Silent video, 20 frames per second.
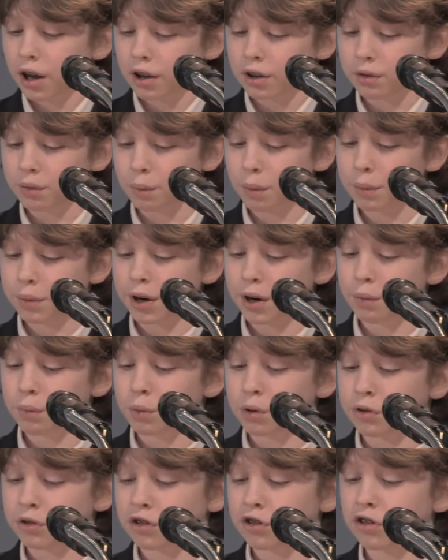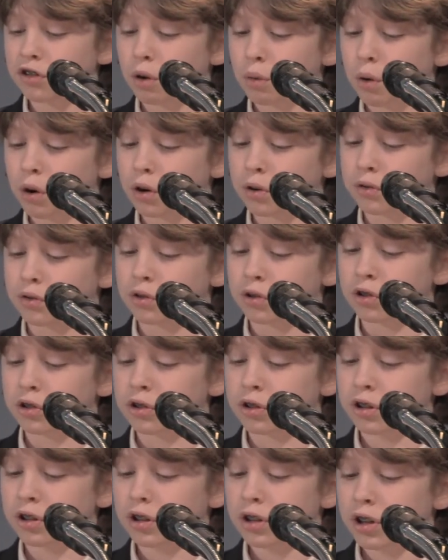the moment I worked so hard for.
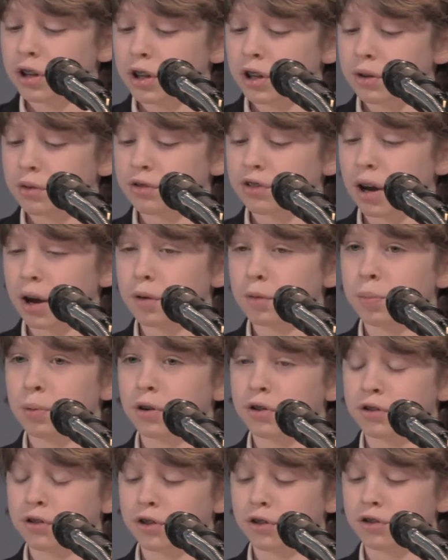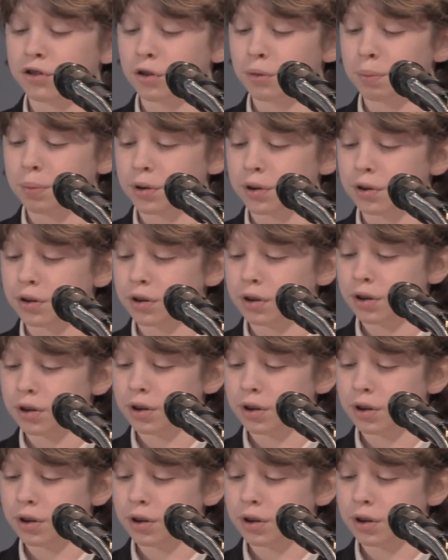It was time to push the start button.